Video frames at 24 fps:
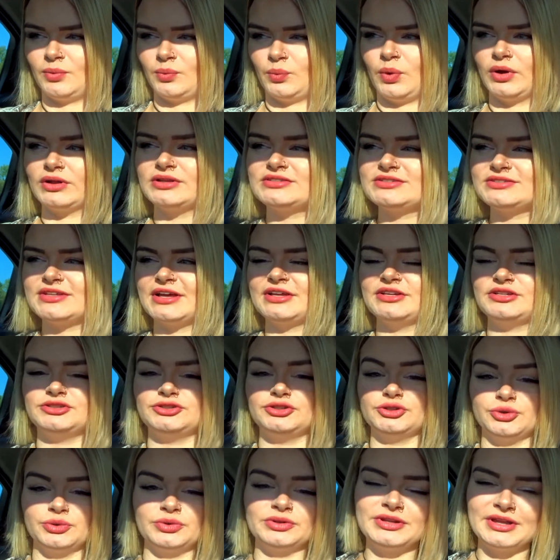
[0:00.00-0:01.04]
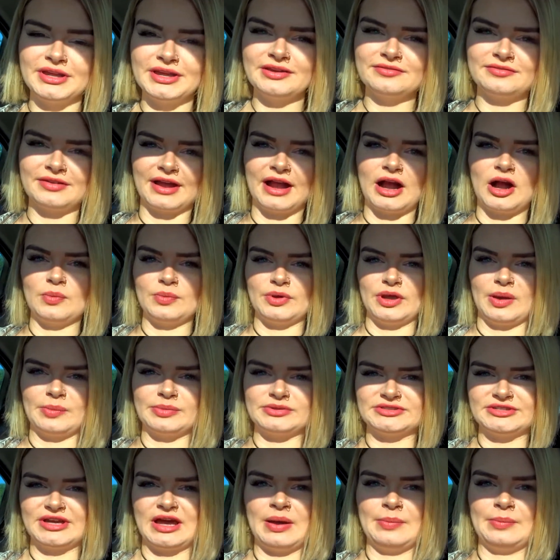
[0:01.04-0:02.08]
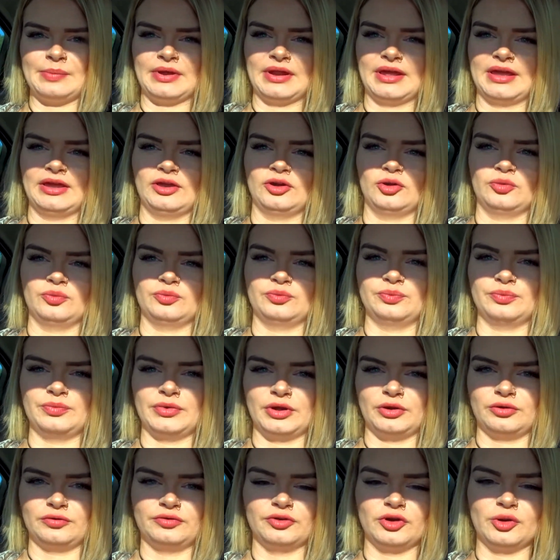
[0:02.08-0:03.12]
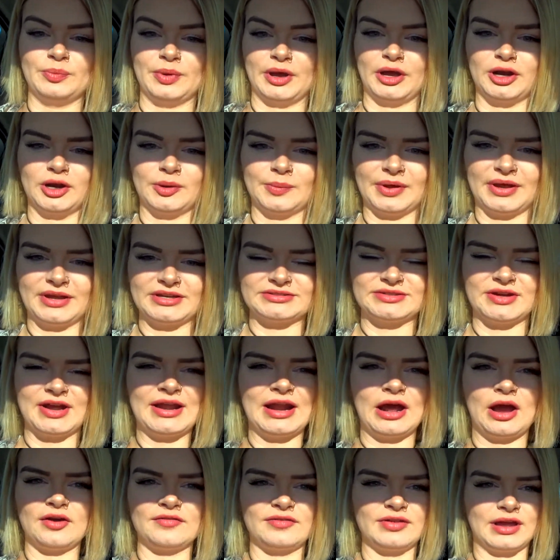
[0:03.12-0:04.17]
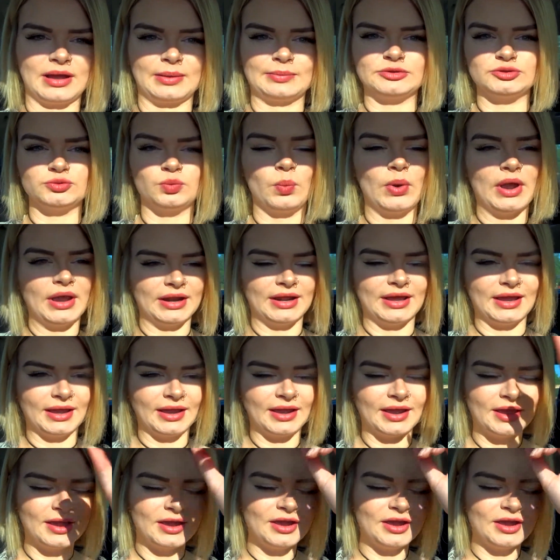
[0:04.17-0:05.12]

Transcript: once they do leave, like I'll be upset, but it'll feel better because right now I feel like I'm just waiting